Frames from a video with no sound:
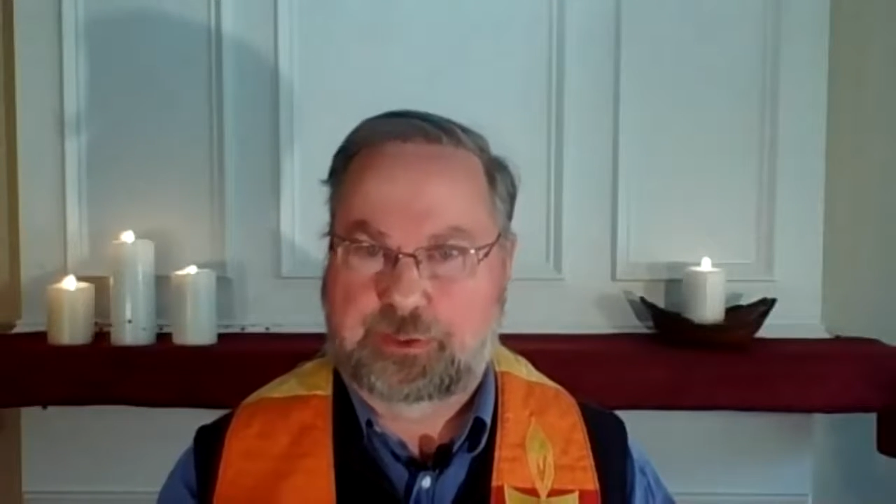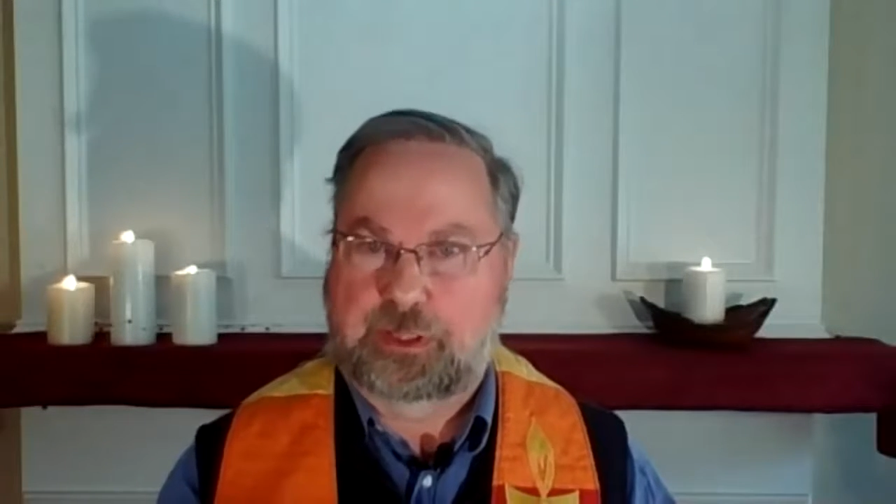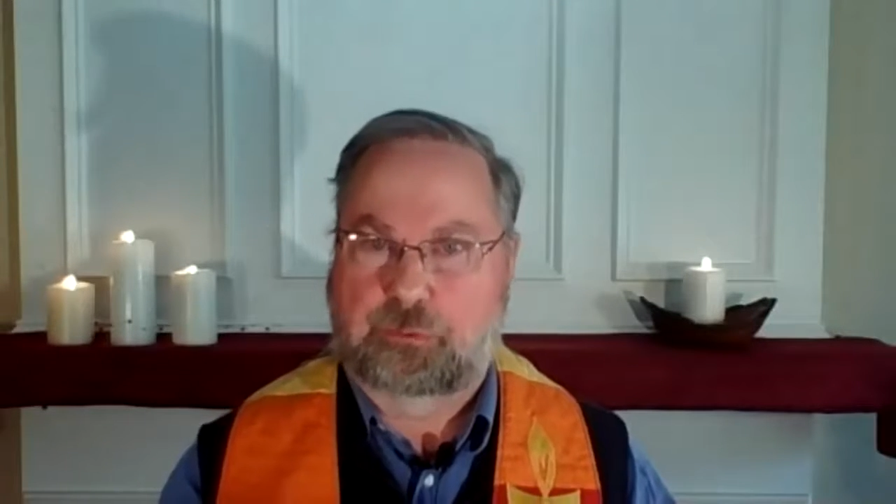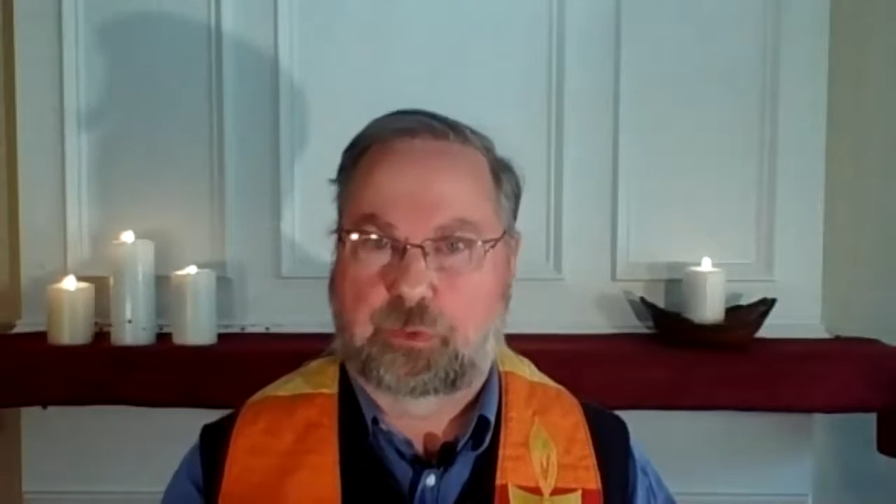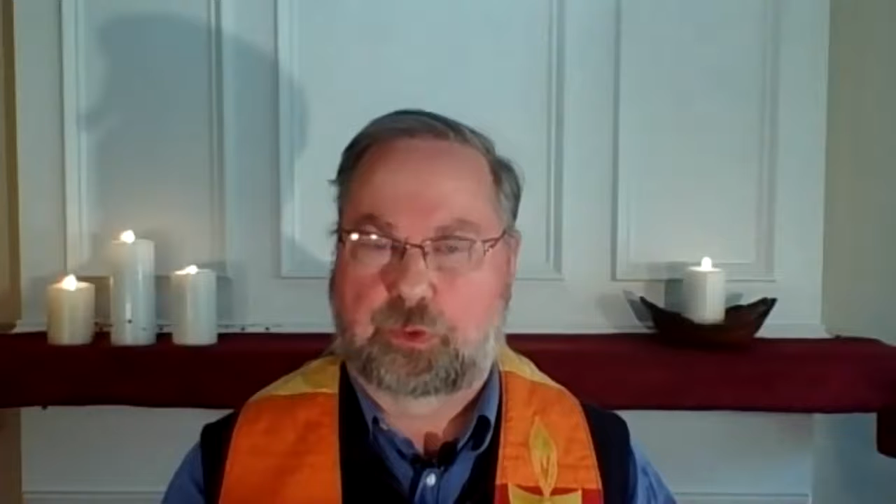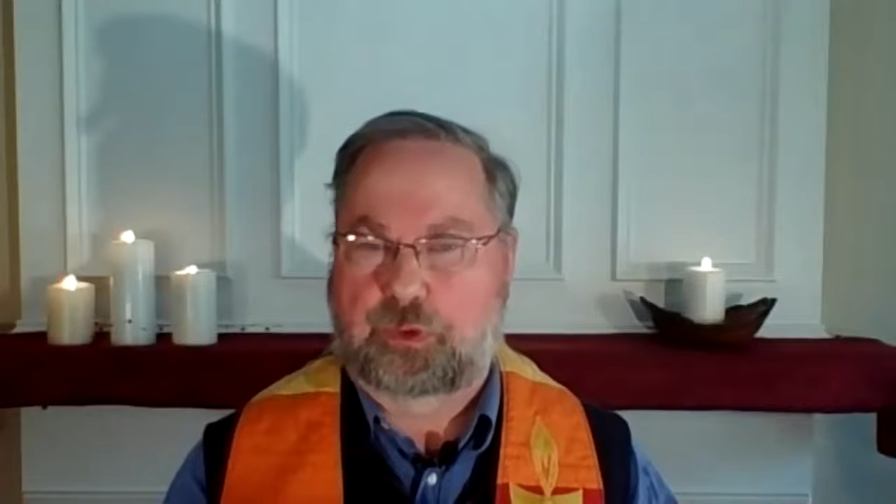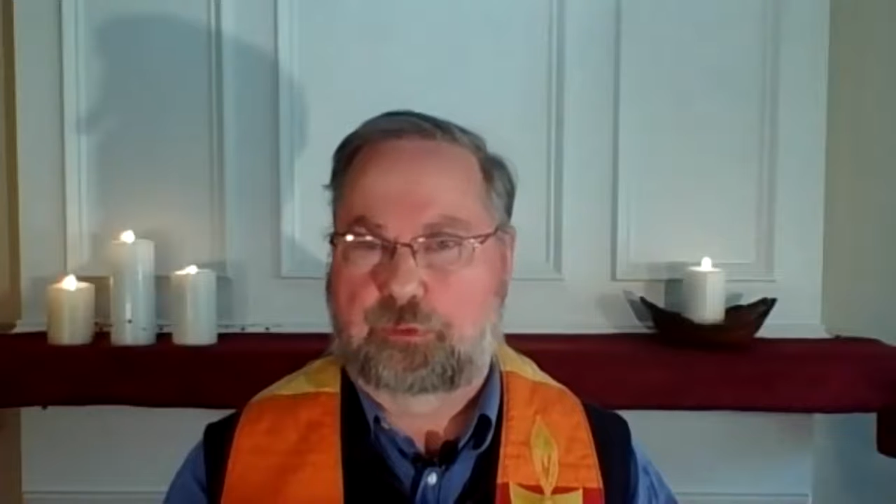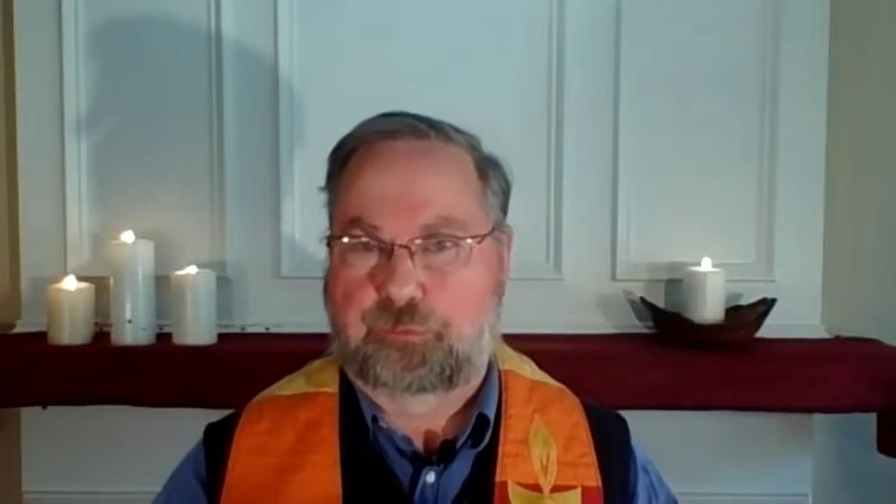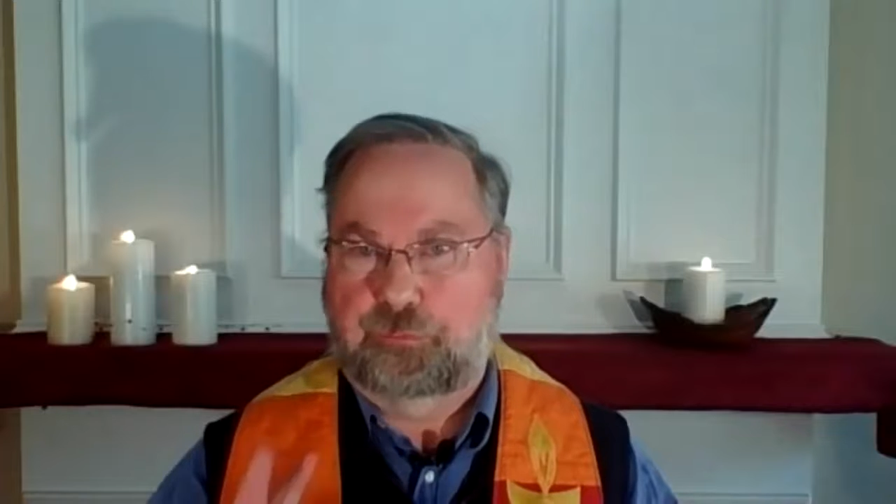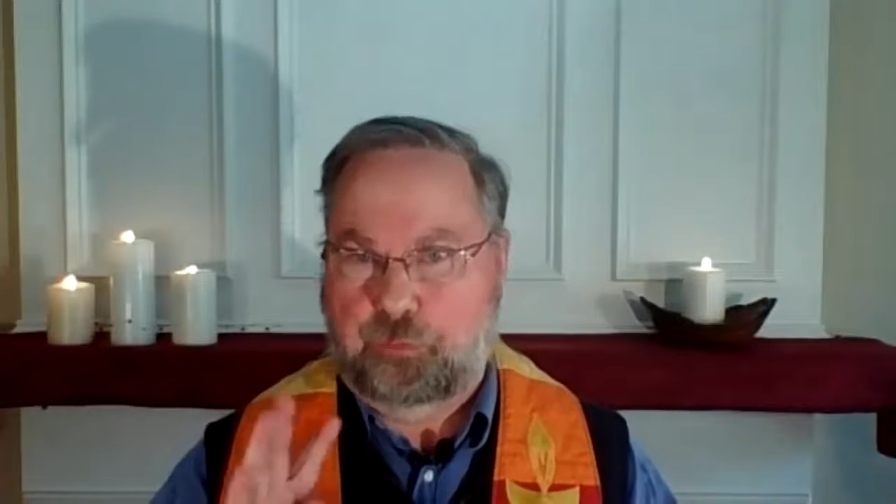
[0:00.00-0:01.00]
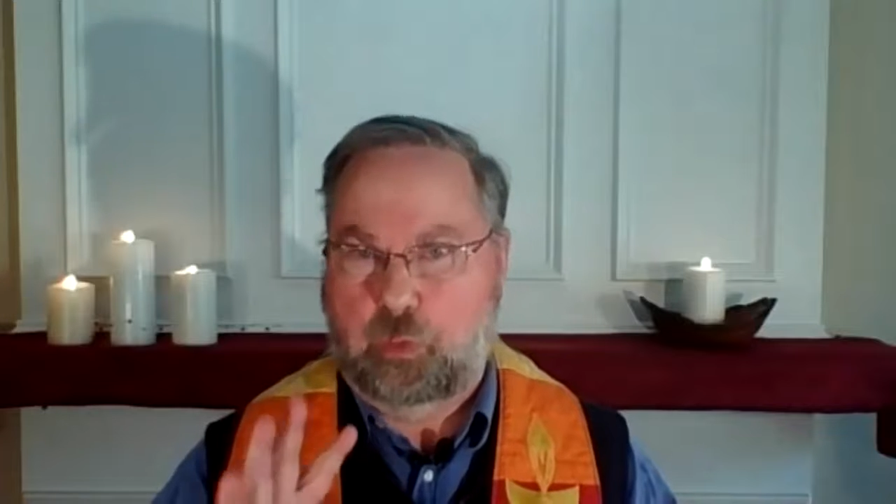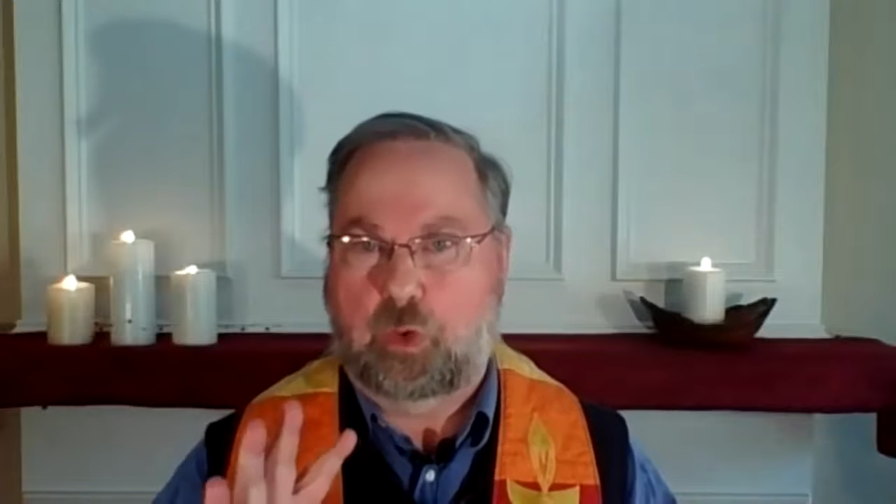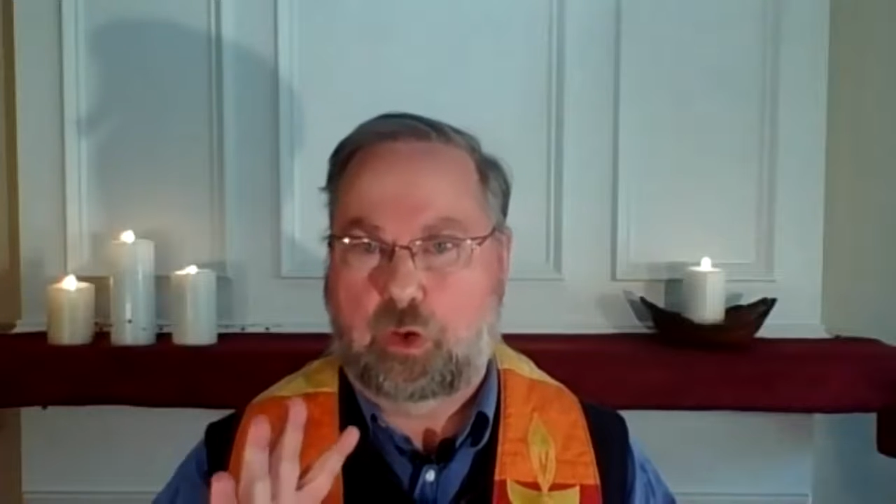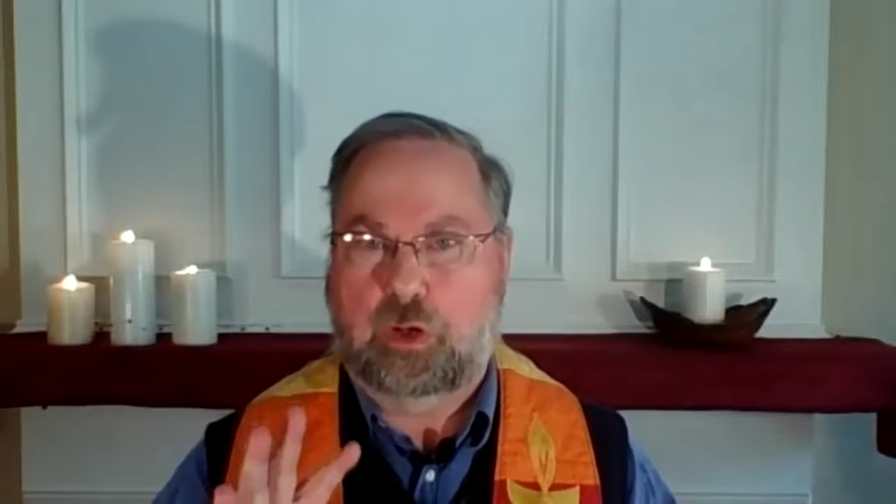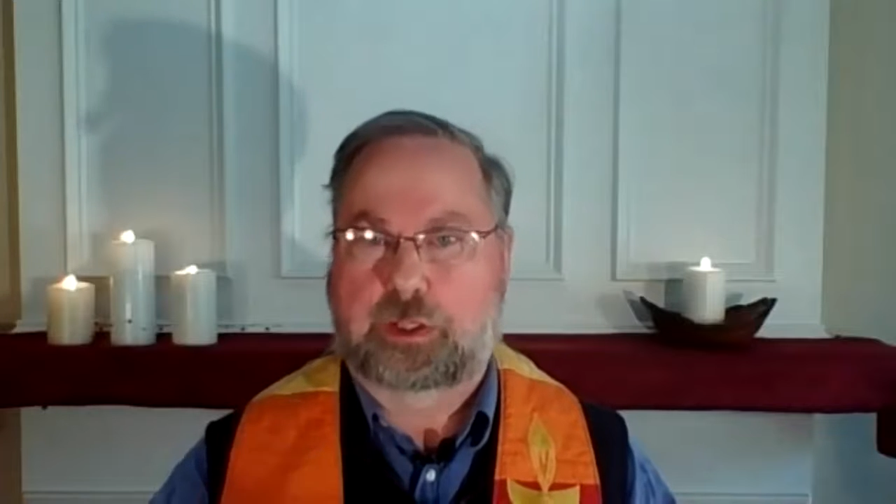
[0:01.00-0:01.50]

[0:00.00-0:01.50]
there were 4